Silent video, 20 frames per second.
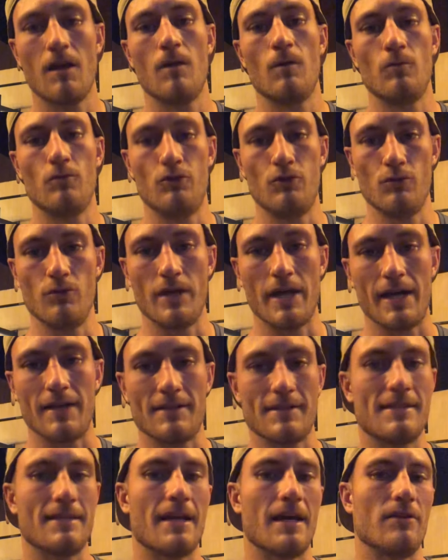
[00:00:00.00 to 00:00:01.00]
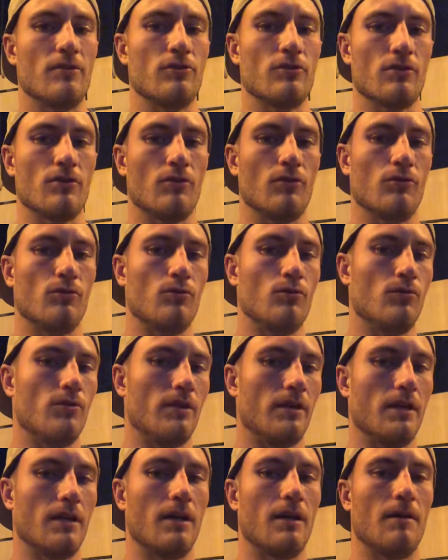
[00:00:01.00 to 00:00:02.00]
do that instead. So you'll do
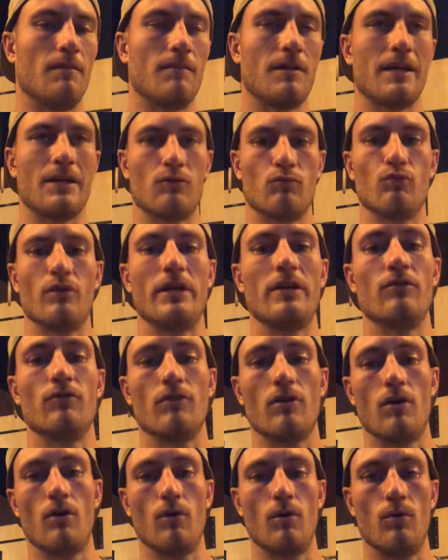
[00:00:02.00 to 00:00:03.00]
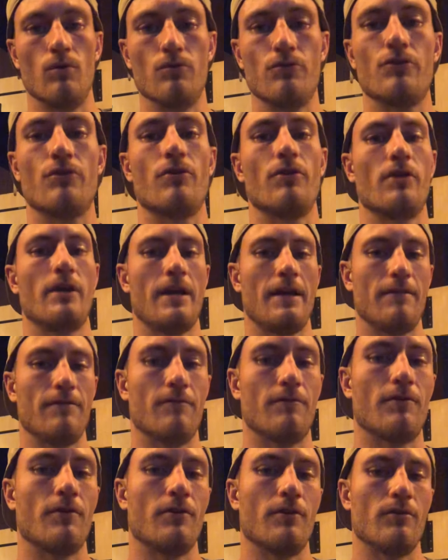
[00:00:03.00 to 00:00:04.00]
the like ring rows or
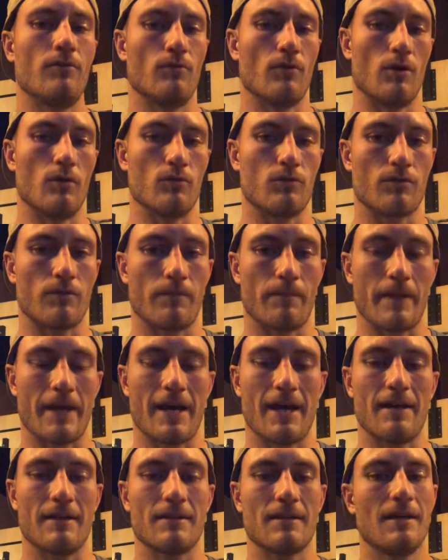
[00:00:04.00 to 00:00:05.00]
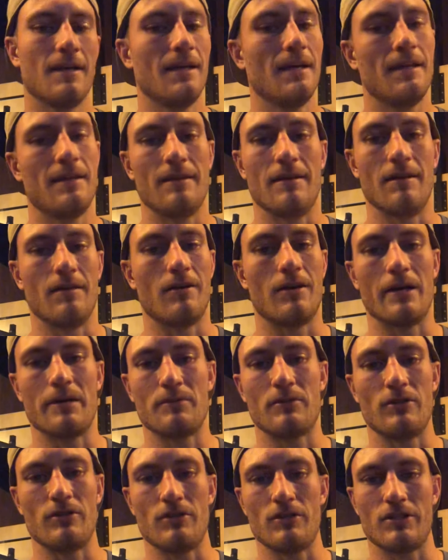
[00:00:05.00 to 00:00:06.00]
inverted rows from that. The other
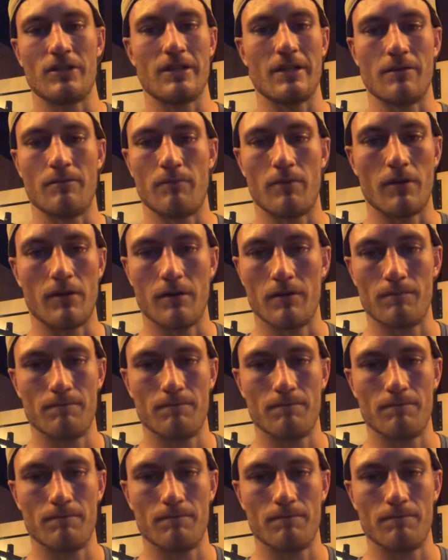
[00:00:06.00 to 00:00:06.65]
option, you just get a bar